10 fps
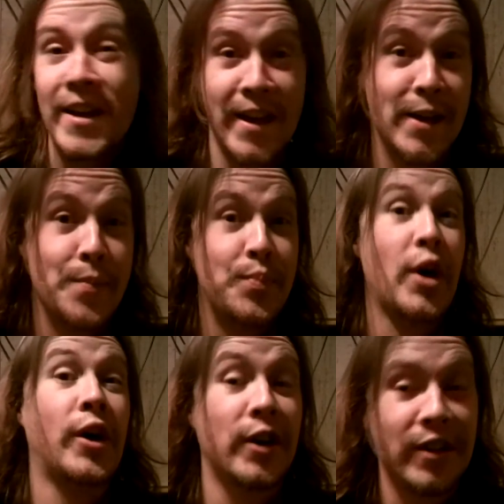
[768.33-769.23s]
in a
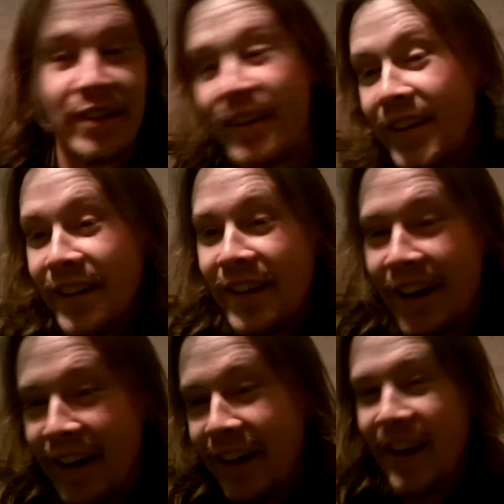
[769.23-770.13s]
barn,
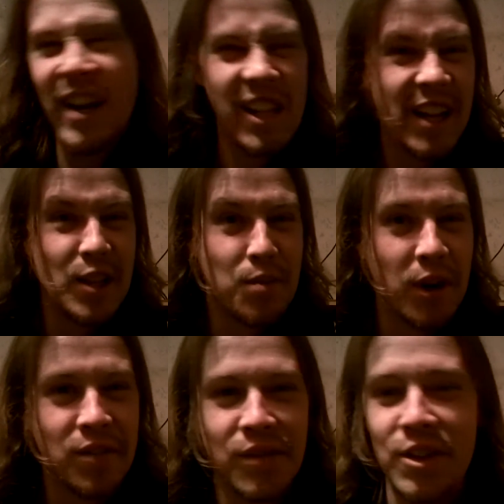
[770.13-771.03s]
and I like the
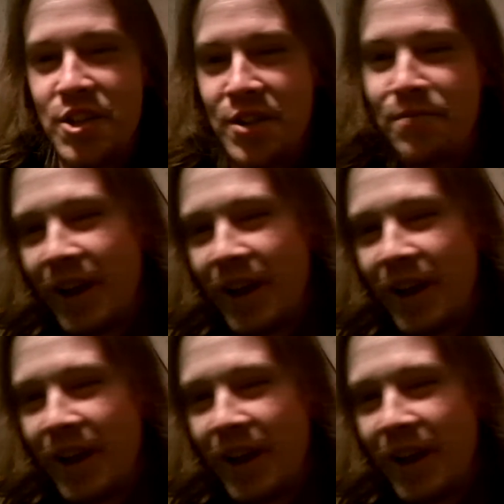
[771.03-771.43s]
barn version.